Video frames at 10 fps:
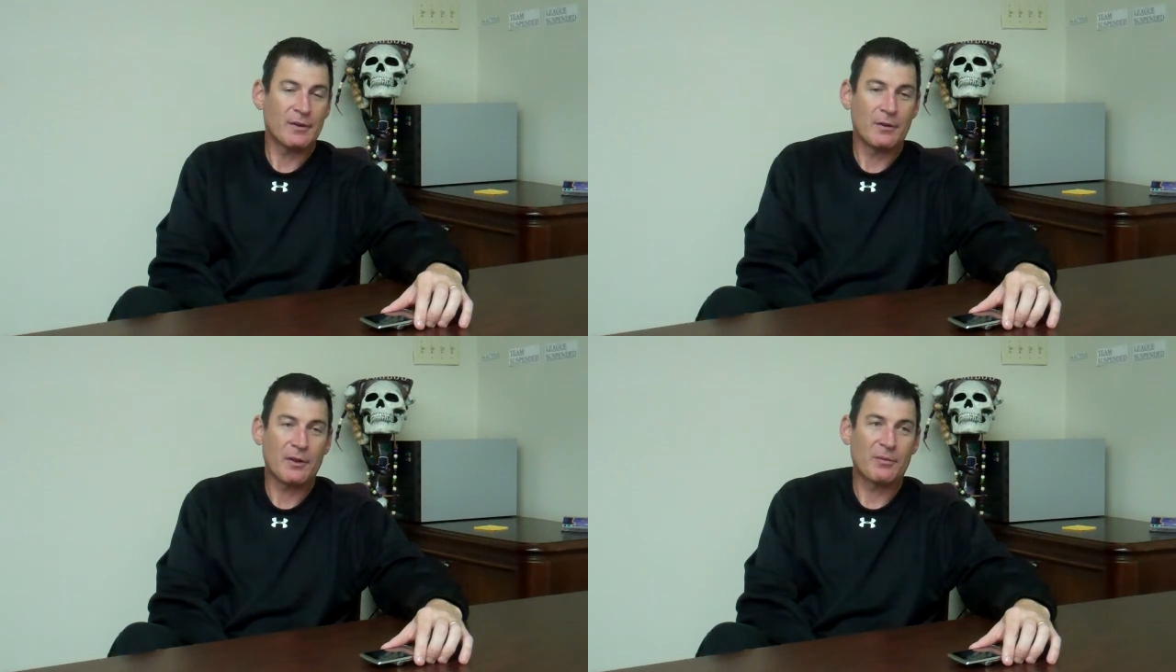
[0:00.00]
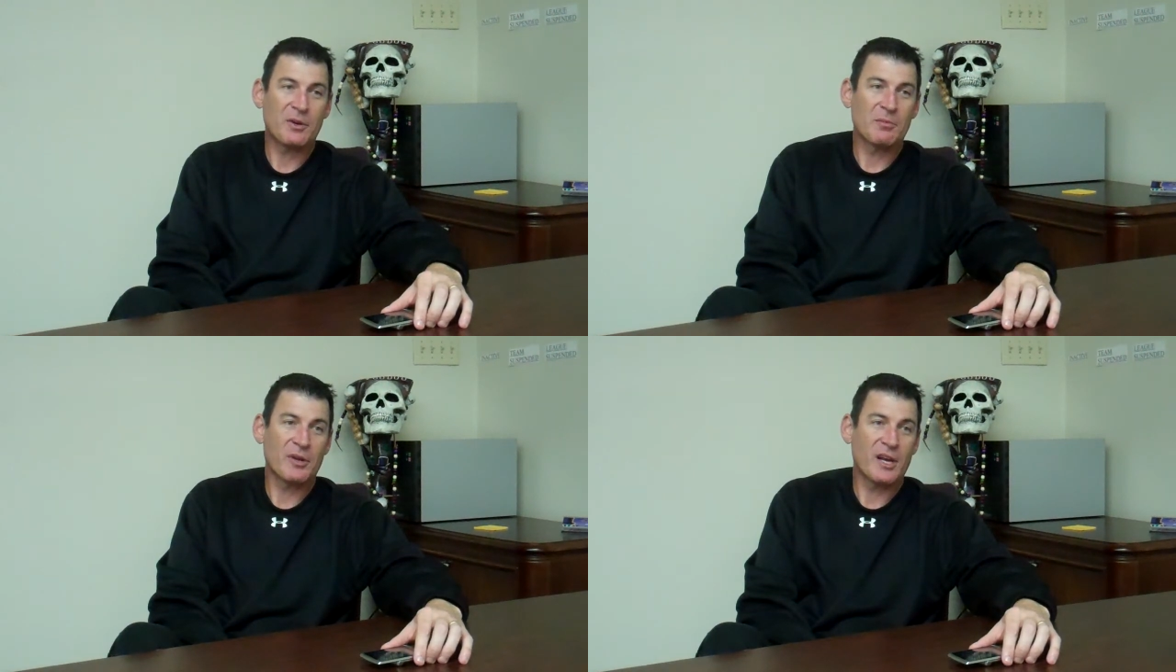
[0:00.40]
You know, only
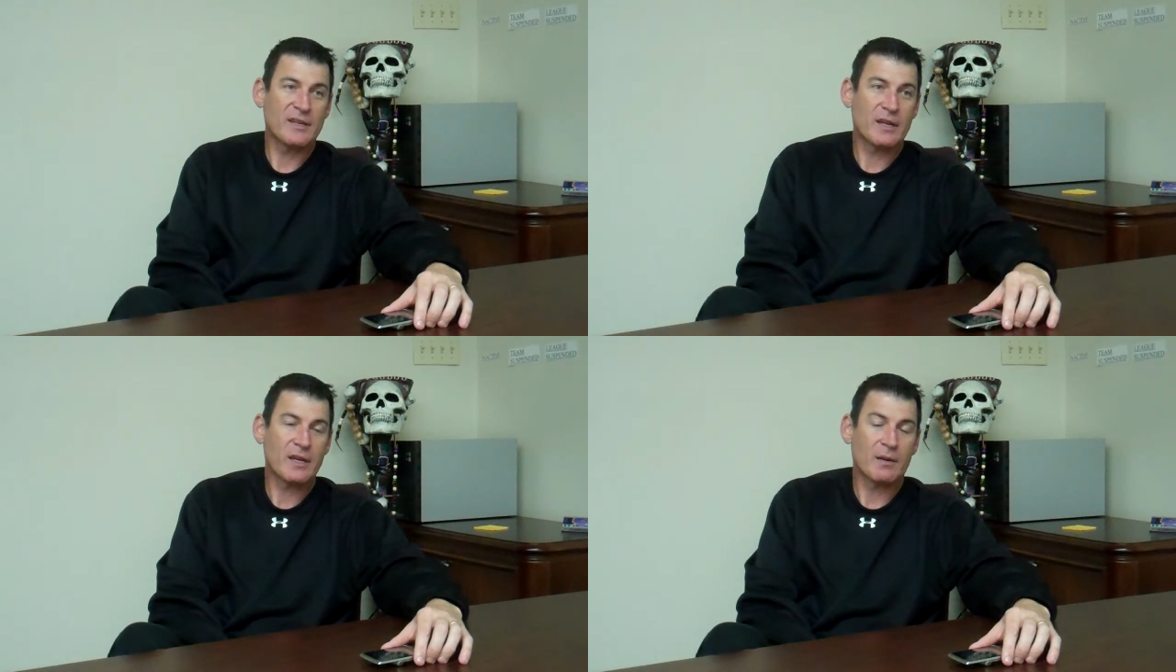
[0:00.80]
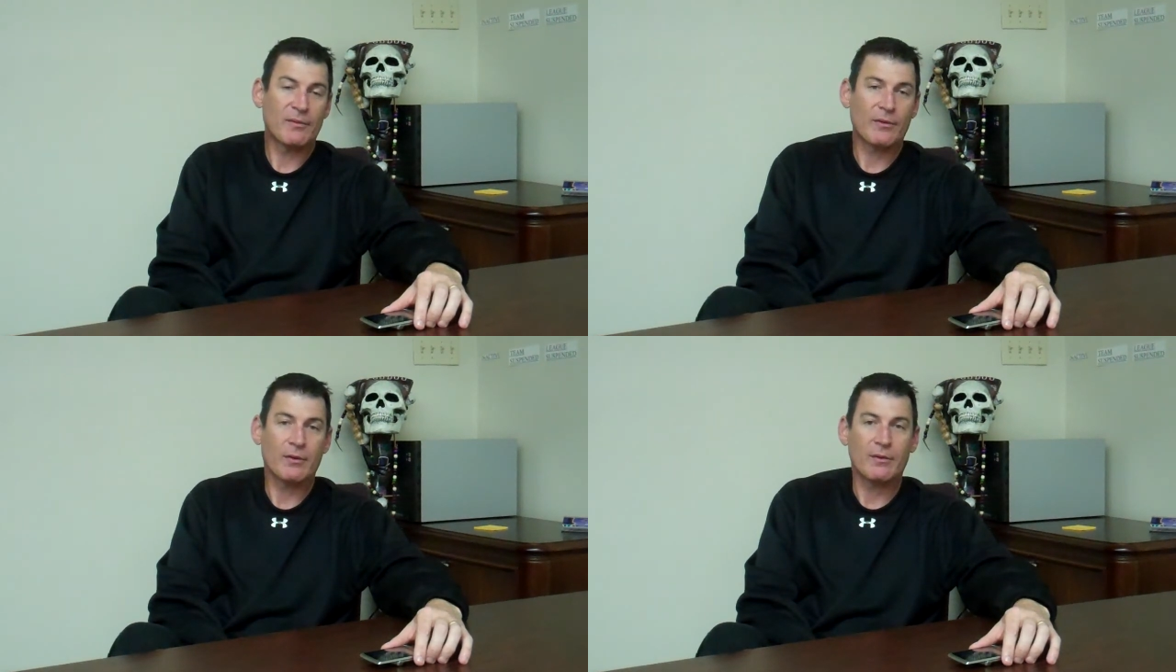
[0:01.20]
three can play at a
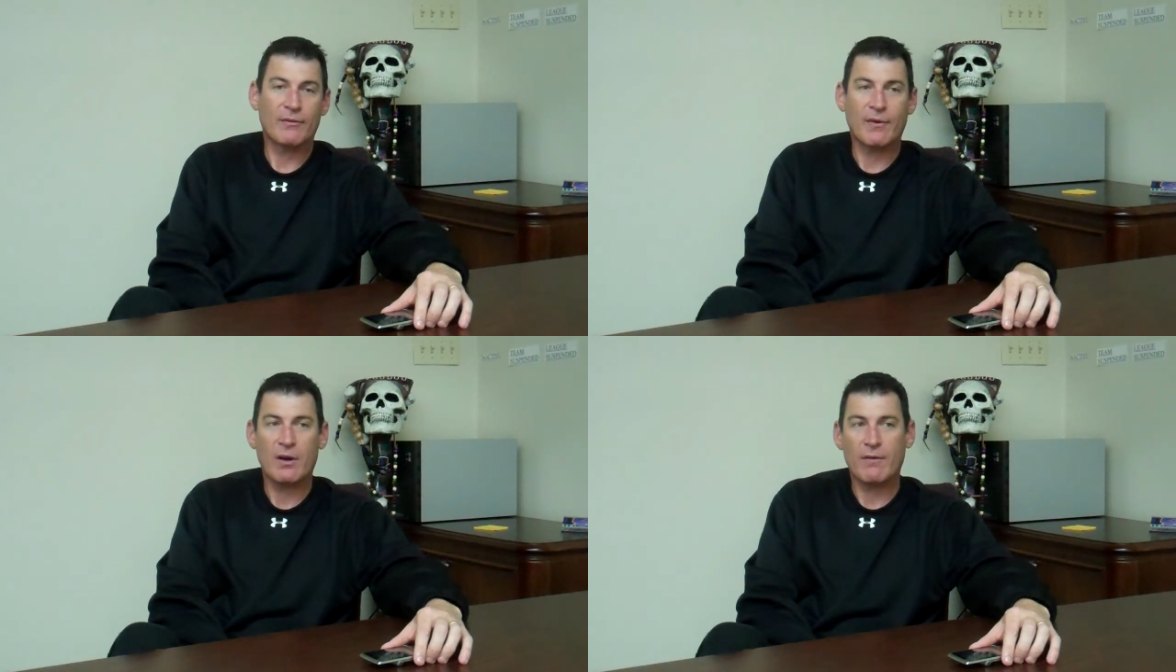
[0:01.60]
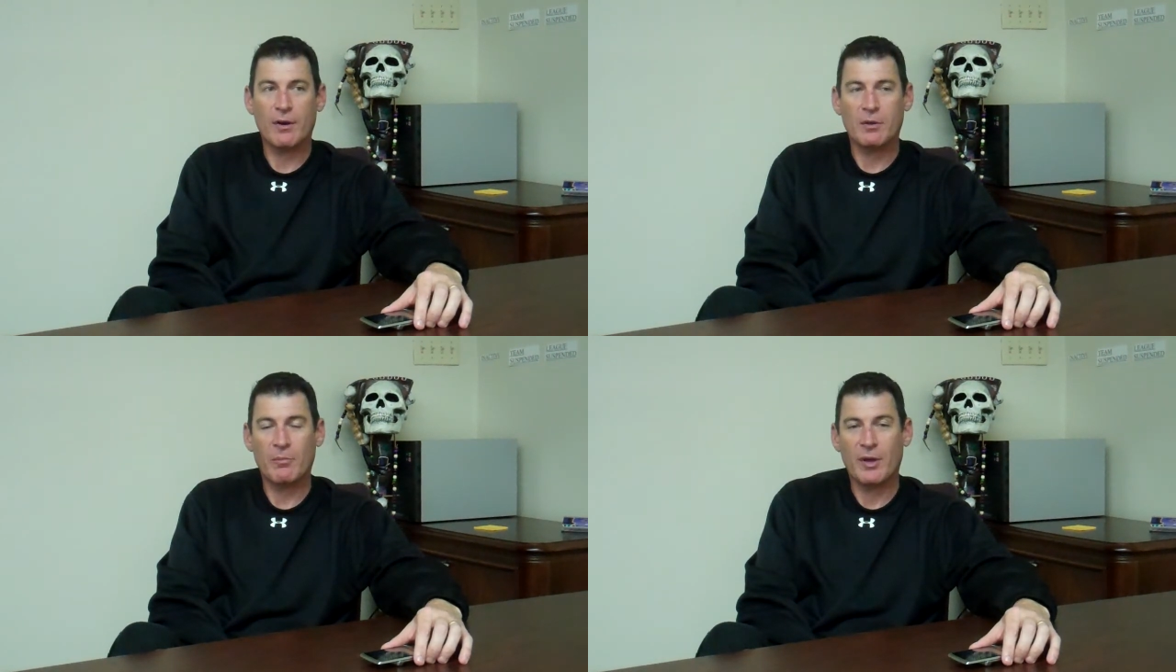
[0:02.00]
time, so it's very
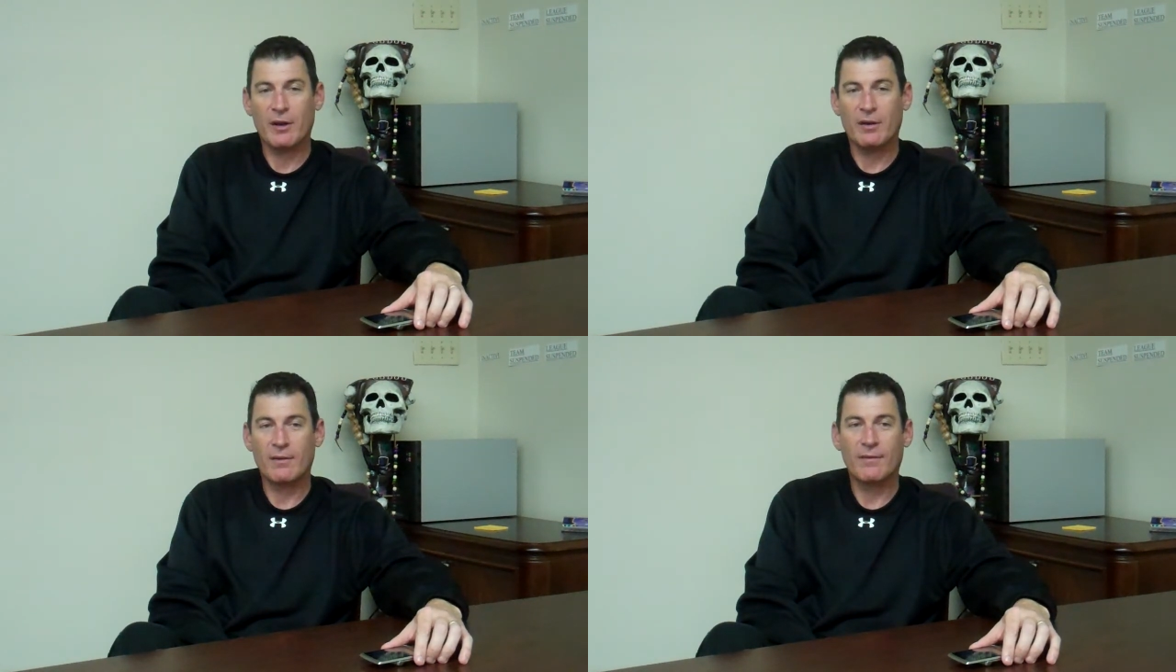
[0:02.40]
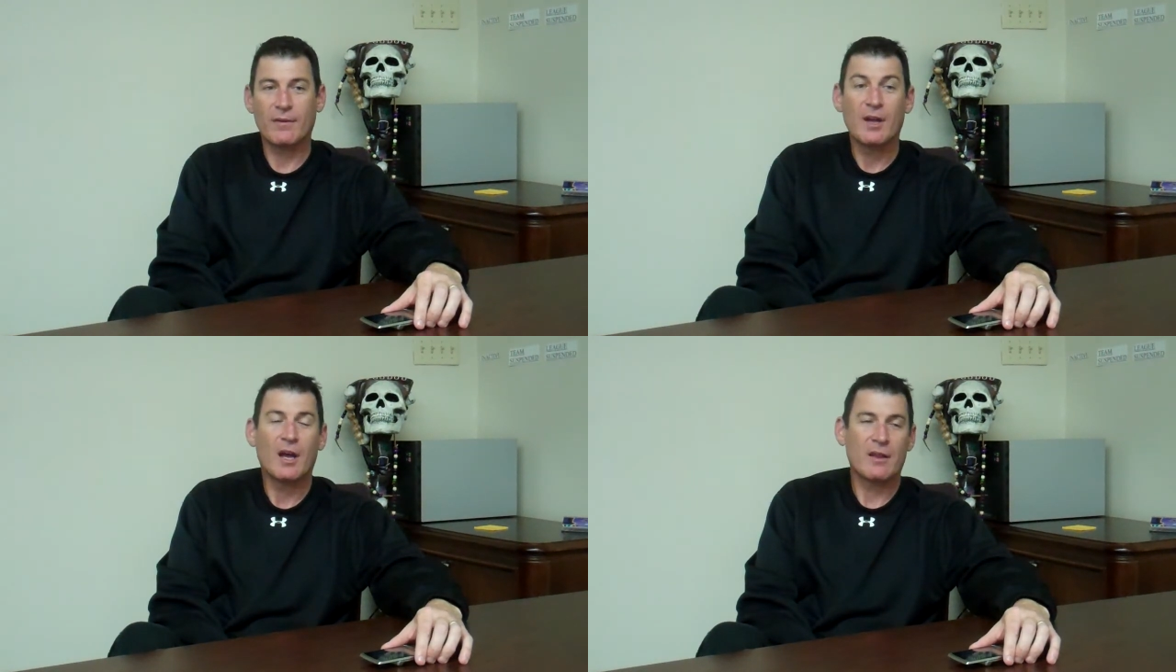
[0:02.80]
very competitive.